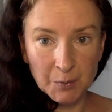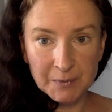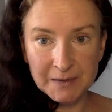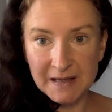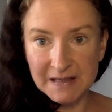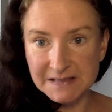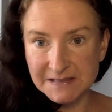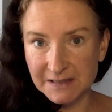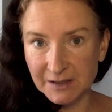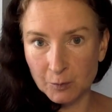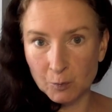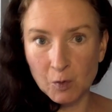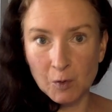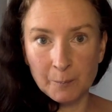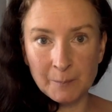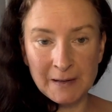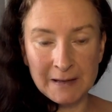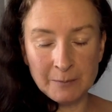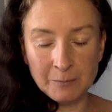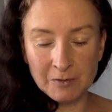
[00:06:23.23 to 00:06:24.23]
guessing
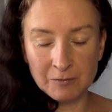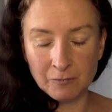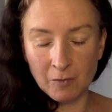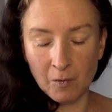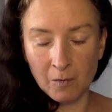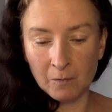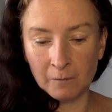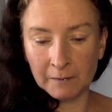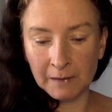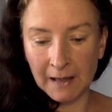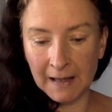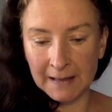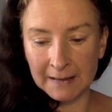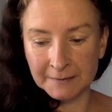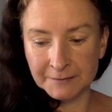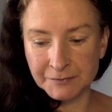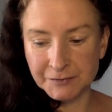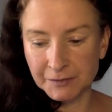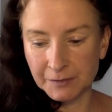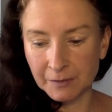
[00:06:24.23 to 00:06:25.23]
what may be wrong
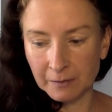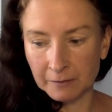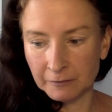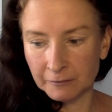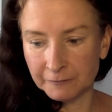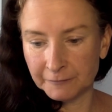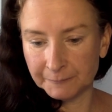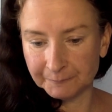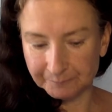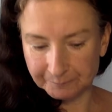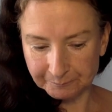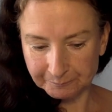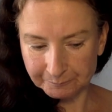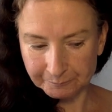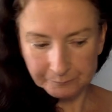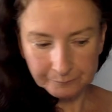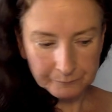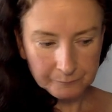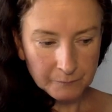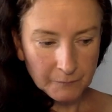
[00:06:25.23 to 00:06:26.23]
and kind of
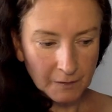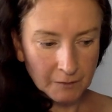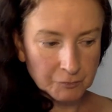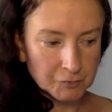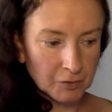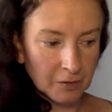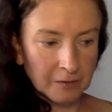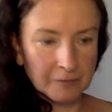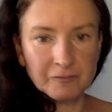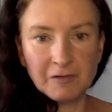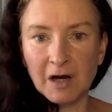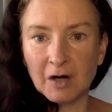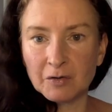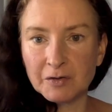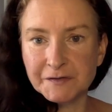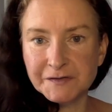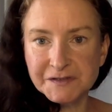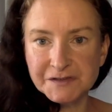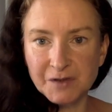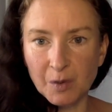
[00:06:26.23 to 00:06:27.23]
trying
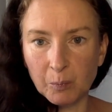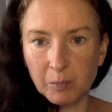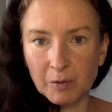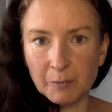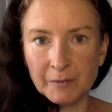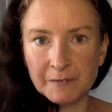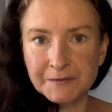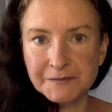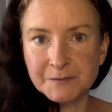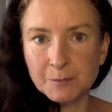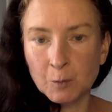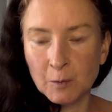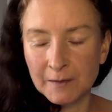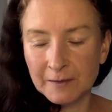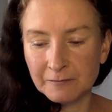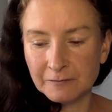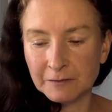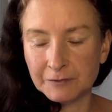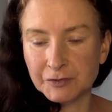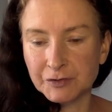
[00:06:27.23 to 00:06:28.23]
various supplements and
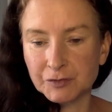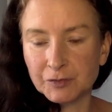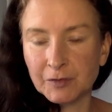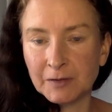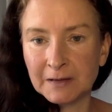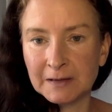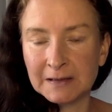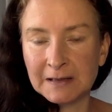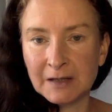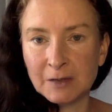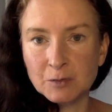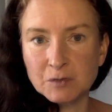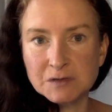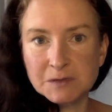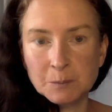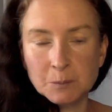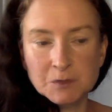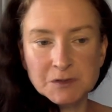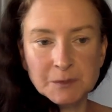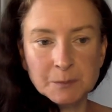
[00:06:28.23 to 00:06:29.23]
whatever to try and nail
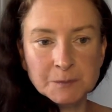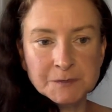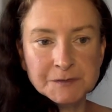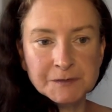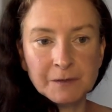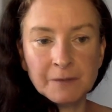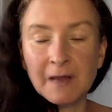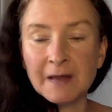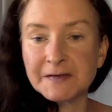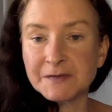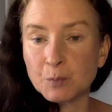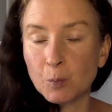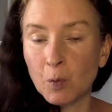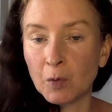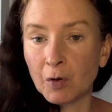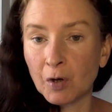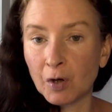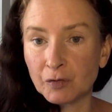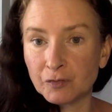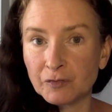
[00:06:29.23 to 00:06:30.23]
symptoms. So that's
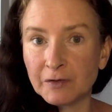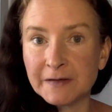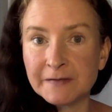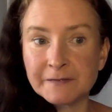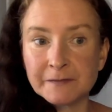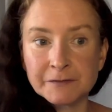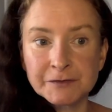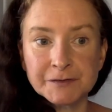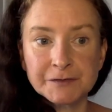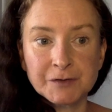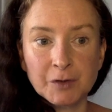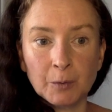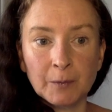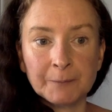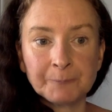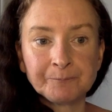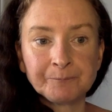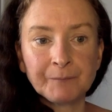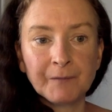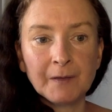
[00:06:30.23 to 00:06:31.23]
one good reason to do
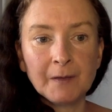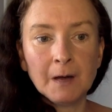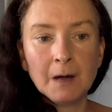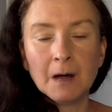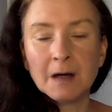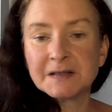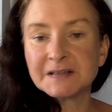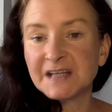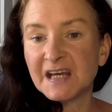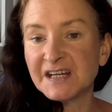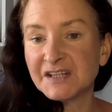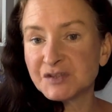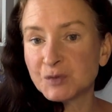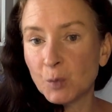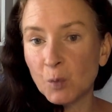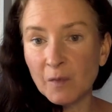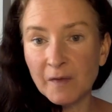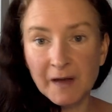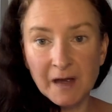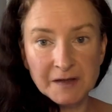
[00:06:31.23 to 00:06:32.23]
it. Takes
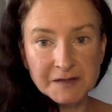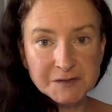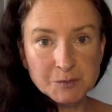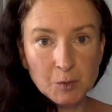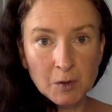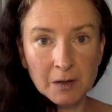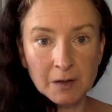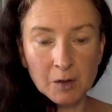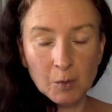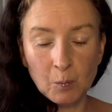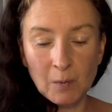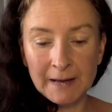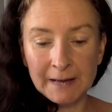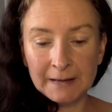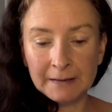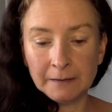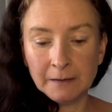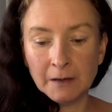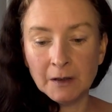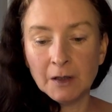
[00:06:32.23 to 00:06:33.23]
all the guesswork
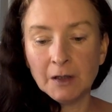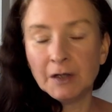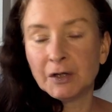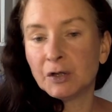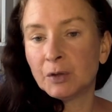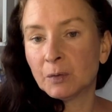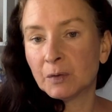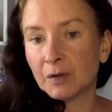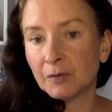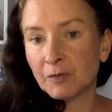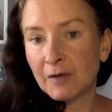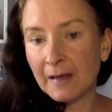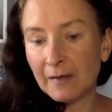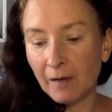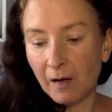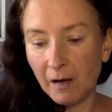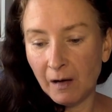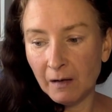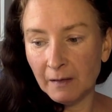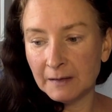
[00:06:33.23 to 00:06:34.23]
away. You can get
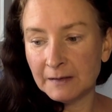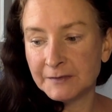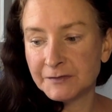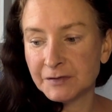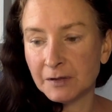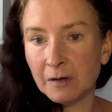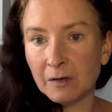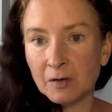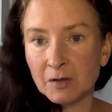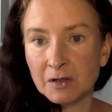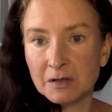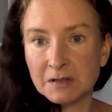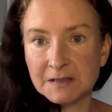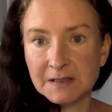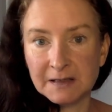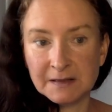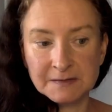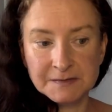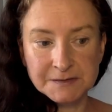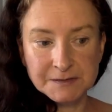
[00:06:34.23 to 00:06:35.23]
highly
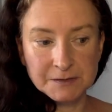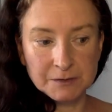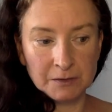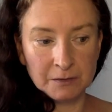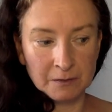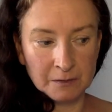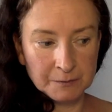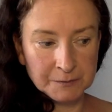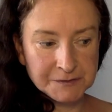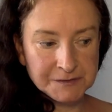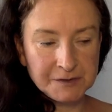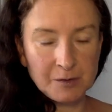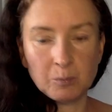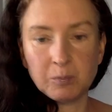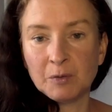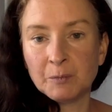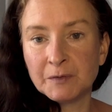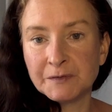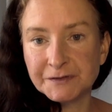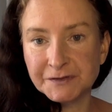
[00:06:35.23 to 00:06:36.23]
targeted,
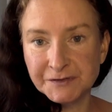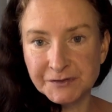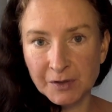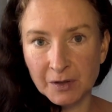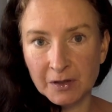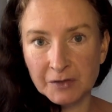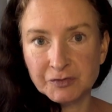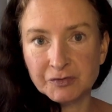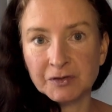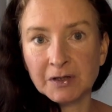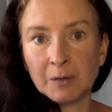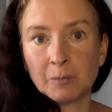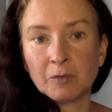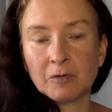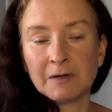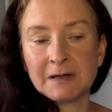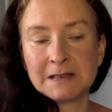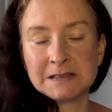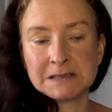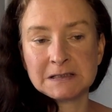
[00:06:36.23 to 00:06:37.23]
supplements and dietary
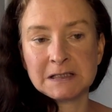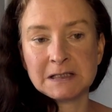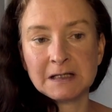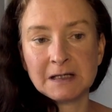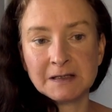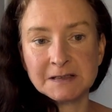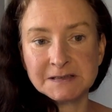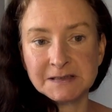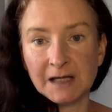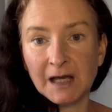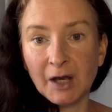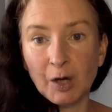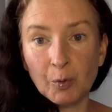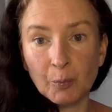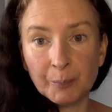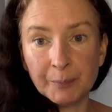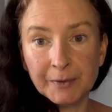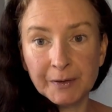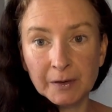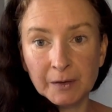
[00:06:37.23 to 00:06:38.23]
upgrades and things to
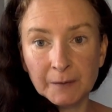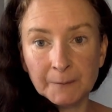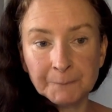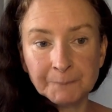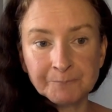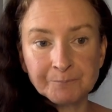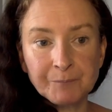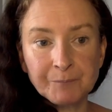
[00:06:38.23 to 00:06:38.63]
help you.